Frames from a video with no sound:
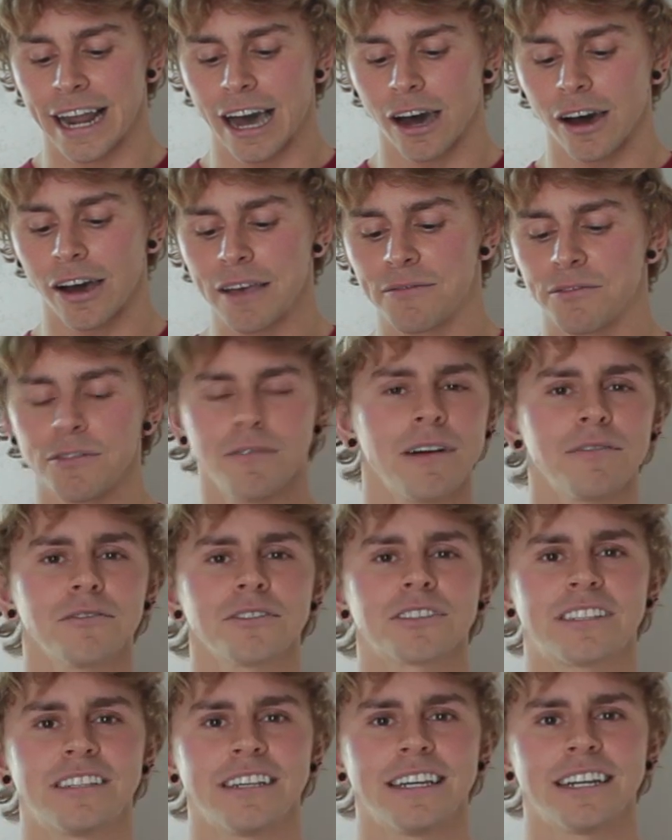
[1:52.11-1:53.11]
Now, if you've
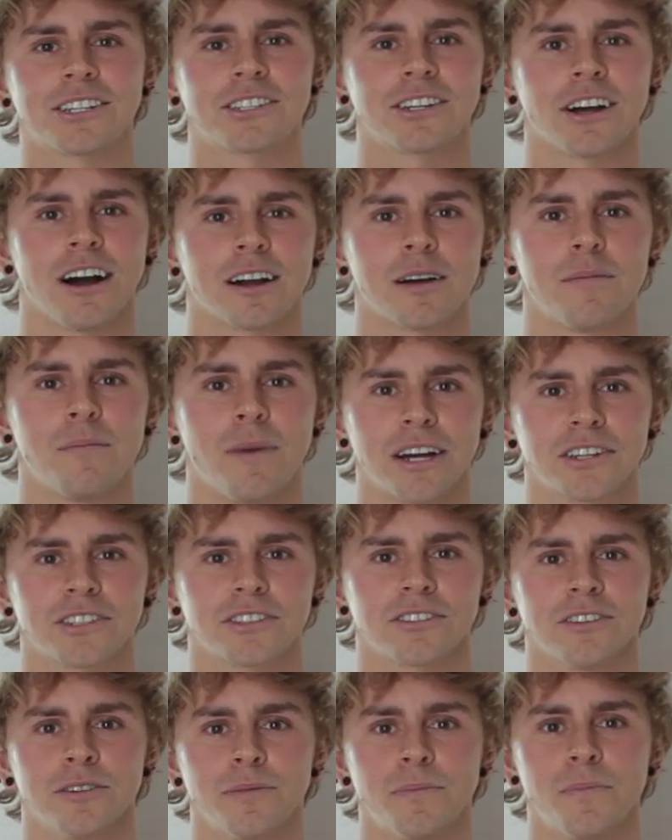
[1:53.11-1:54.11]
ever seen a chaga
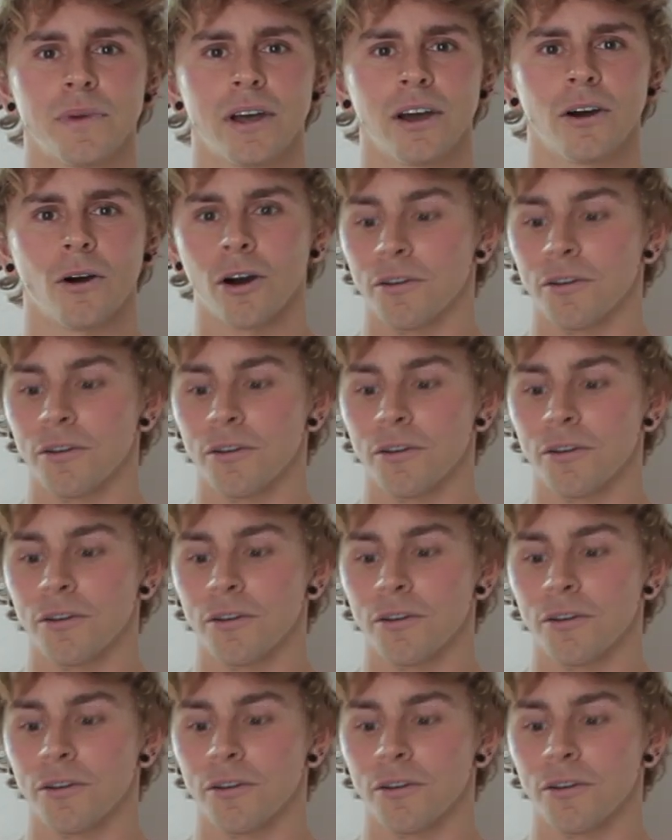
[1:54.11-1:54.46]
mushroom,